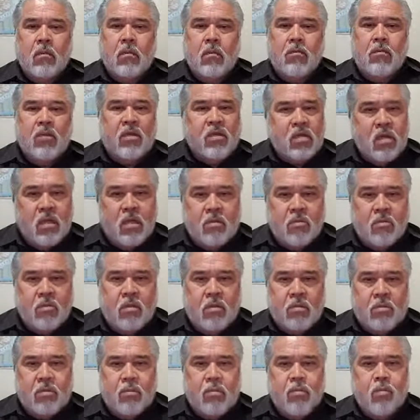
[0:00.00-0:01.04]
President
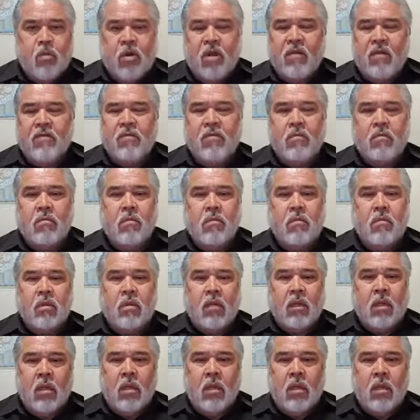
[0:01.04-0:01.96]
Trump. Pray for the,